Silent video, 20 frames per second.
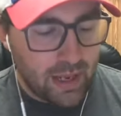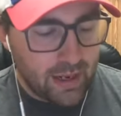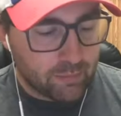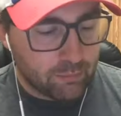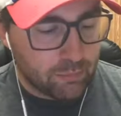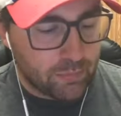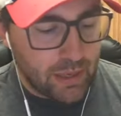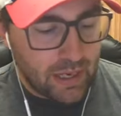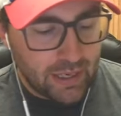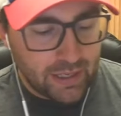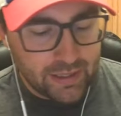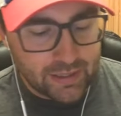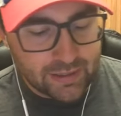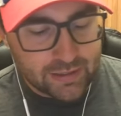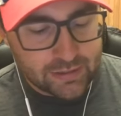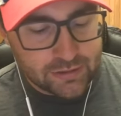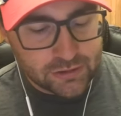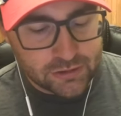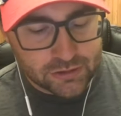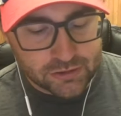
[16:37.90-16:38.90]
that bait
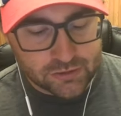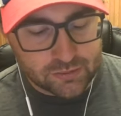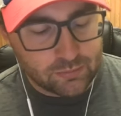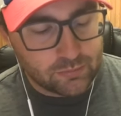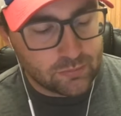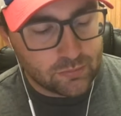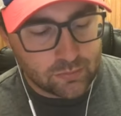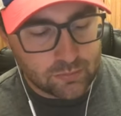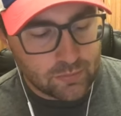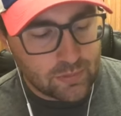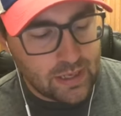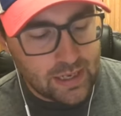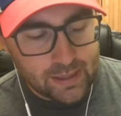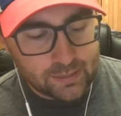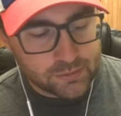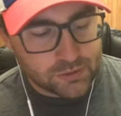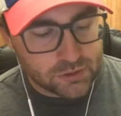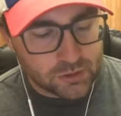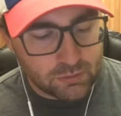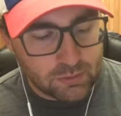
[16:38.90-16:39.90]
and just
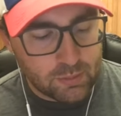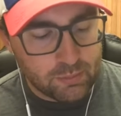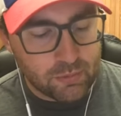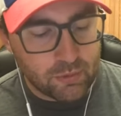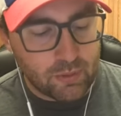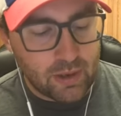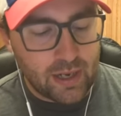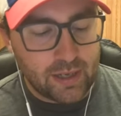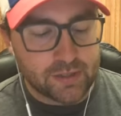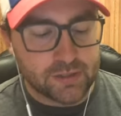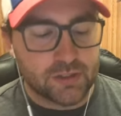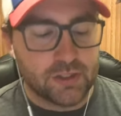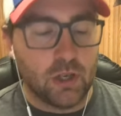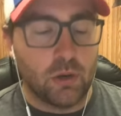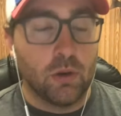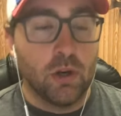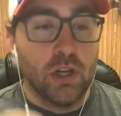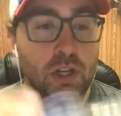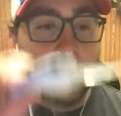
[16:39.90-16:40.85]
absolutely rip the rod. So